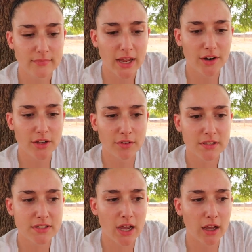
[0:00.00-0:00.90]
I don't know,
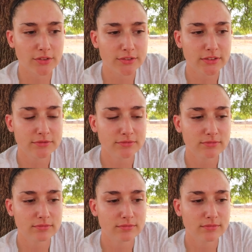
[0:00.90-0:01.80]
it's tough
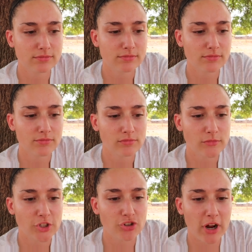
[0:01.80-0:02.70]

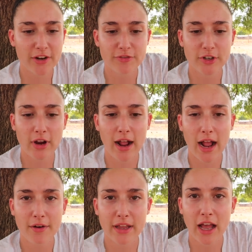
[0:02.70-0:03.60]
to try to figure out
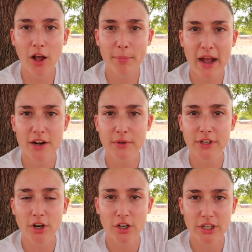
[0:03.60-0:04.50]
how to help, how to
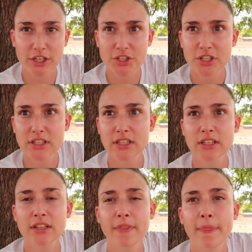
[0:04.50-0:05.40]
encourage
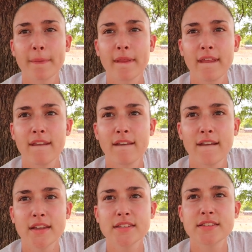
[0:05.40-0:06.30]

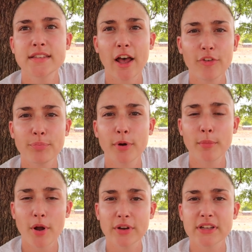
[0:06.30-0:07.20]

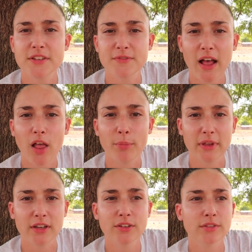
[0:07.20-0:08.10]
self-promoted
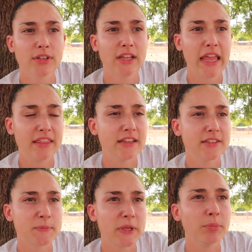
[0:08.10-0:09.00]
development in
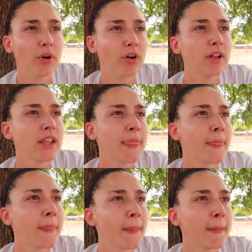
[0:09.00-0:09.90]
these people.
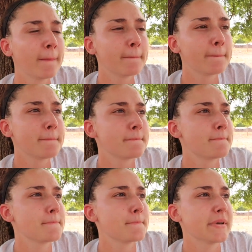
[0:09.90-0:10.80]

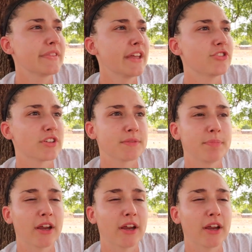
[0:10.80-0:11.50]
But they just